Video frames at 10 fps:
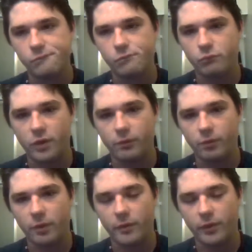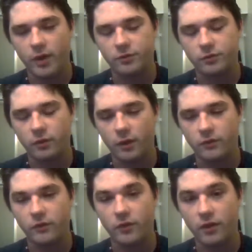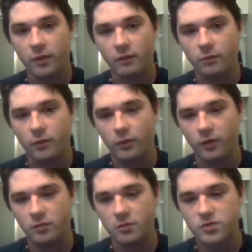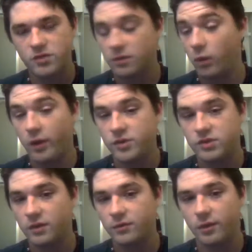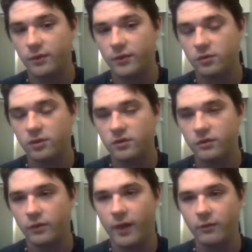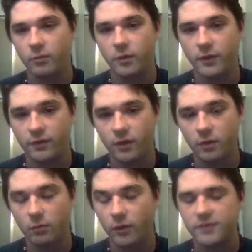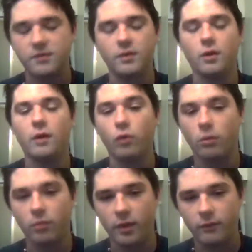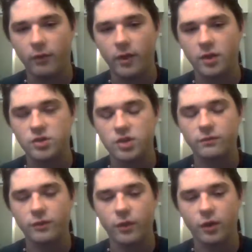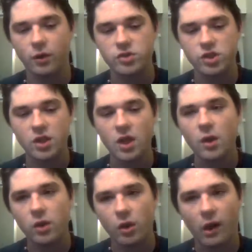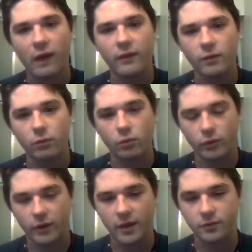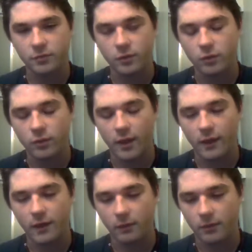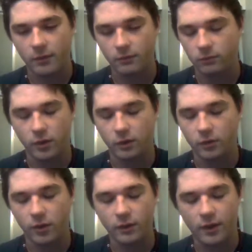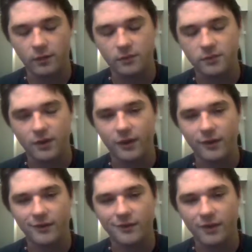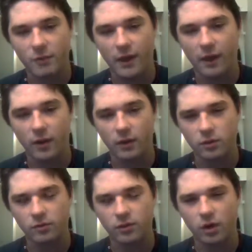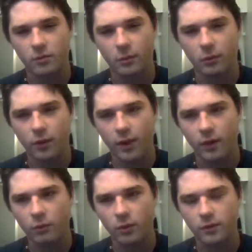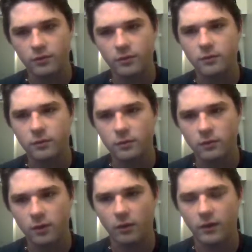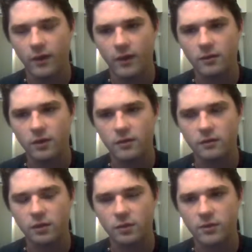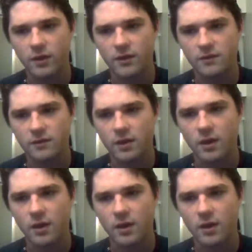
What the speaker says: played for Plymouth last year after decommitting from the University of Michigan. Washington has all intentions of either having him on the team, like Sieloff, or playing for their AHL affiliate, Hershey. I like the rule that allows him to do that. I reiterated that and sound like a parrot. Jeremy Moran was, in that circumstance, and